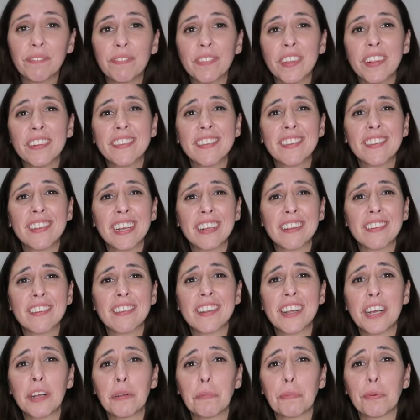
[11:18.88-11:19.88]
It's like
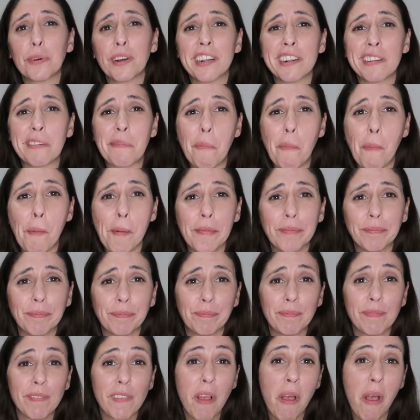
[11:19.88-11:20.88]
stale bread.
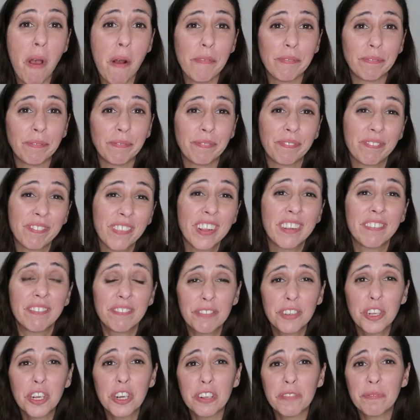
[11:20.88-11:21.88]

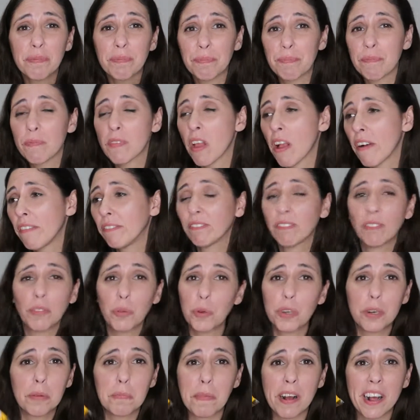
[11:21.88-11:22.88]
It's good.
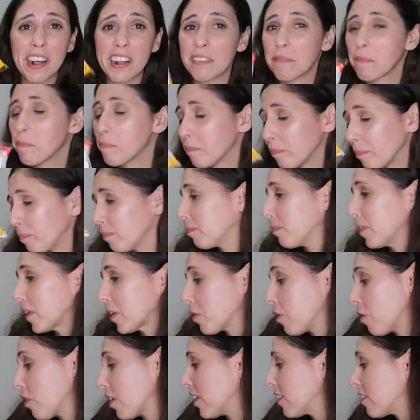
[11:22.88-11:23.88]
Wouldn't buy it,
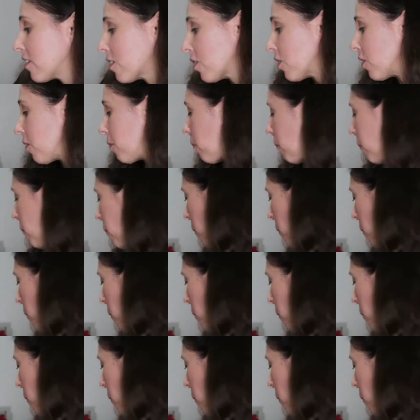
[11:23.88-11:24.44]
but okay, it's good.